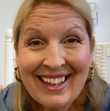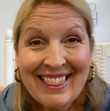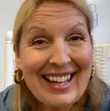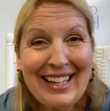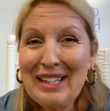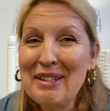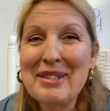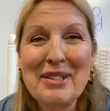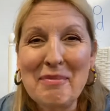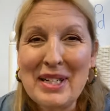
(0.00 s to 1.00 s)
thank you
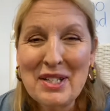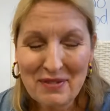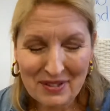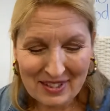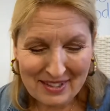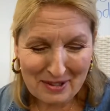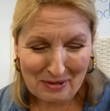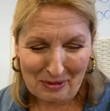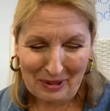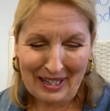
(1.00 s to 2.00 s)
so much for this
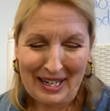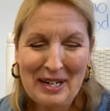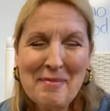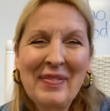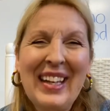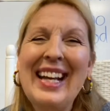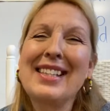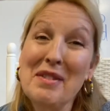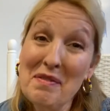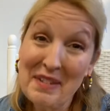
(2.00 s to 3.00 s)
story. It's
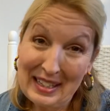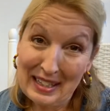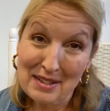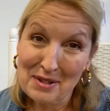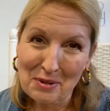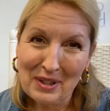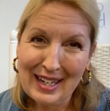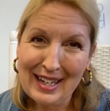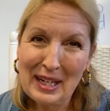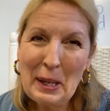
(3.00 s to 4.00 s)
a funny
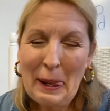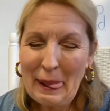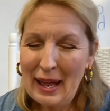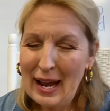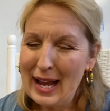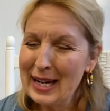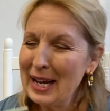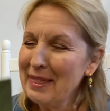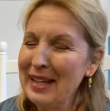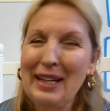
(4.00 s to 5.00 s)
story and I
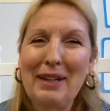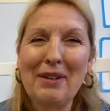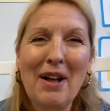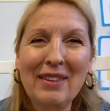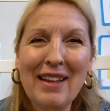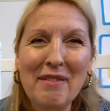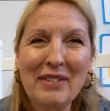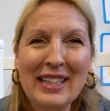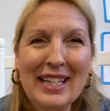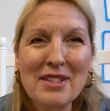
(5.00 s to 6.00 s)
think you'll all love
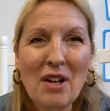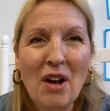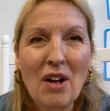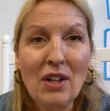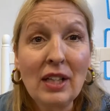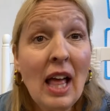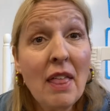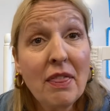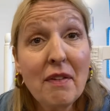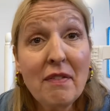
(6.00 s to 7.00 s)
it. It's called
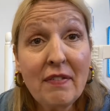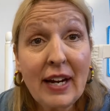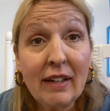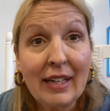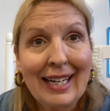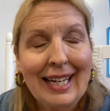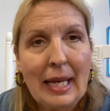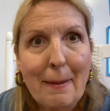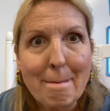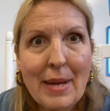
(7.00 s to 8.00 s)
The Very
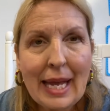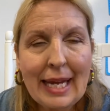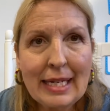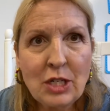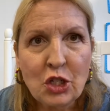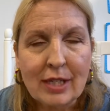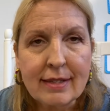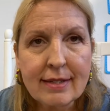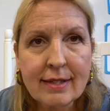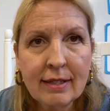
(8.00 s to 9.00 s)

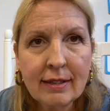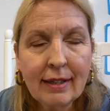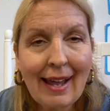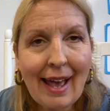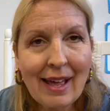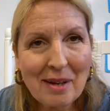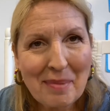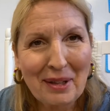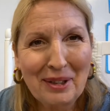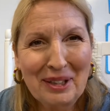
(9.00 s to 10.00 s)
Impatient
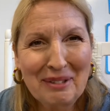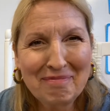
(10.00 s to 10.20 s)
Caterpillar.